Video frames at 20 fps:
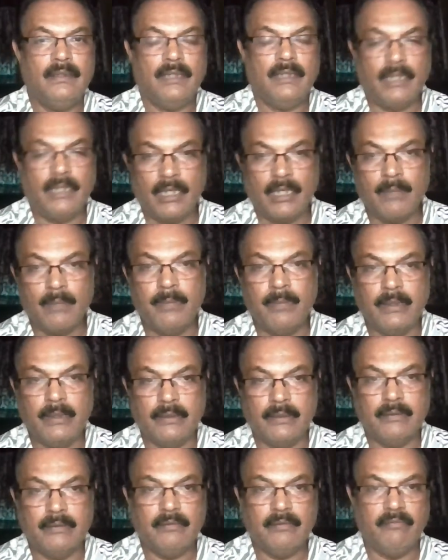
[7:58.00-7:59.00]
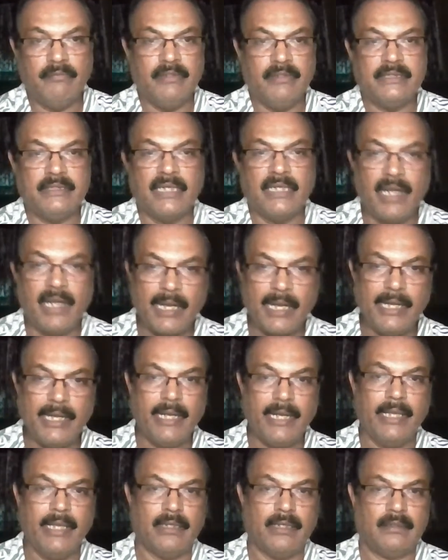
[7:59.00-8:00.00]
rubbed with the dry
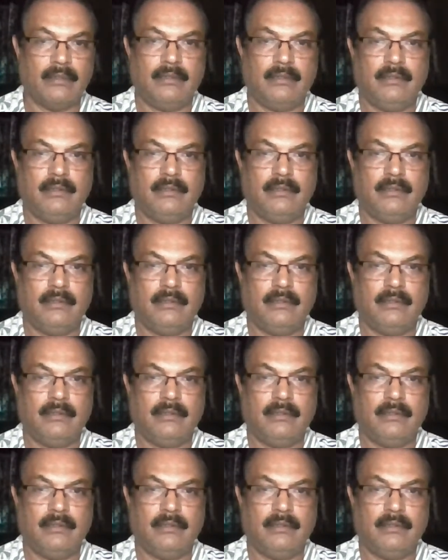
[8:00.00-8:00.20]
air,